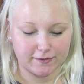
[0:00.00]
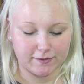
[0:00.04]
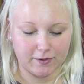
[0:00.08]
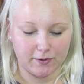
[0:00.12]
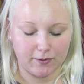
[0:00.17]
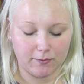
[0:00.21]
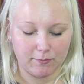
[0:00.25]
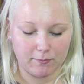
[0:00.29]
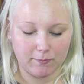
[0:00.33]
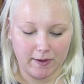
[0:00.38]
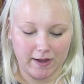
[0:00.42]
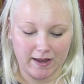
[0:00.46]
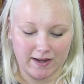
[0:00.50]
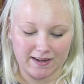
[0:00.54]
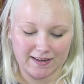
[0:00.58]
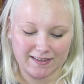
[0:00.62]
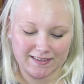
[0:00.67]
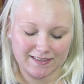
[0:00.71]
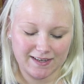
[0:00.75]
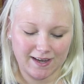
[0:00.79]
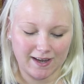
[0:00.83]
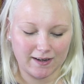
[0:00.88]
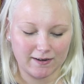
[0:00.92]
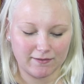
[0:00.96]
So, and
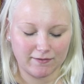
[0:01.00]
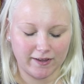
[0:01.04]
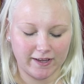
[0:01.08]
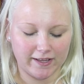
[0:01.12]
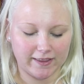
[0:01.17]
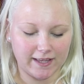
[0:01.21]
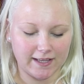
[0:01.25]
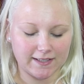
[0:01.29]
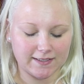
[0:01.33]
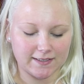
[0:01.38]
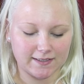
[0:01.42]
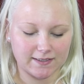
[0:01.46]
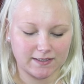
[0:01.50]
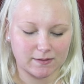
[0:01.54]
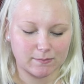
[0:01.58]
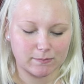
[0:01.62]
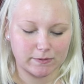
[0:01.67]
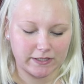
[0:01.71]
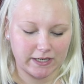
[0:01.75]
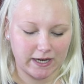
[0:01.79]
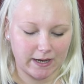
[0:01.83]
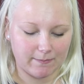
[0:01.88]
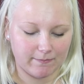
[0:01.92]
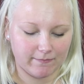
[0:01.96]
it's kind of like, that's a
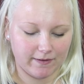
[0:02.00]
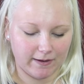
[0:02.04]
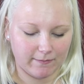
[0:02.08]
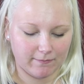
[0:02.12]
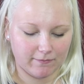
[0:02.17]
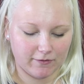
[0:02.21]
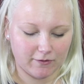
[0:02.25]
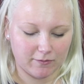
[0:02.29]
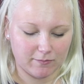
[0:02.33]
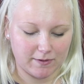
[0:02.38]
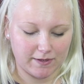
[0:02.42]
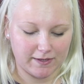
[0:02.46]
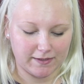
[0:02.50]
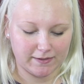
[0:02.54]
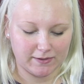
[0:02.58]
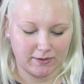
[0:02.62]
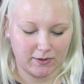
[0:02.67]
summertime vape for me,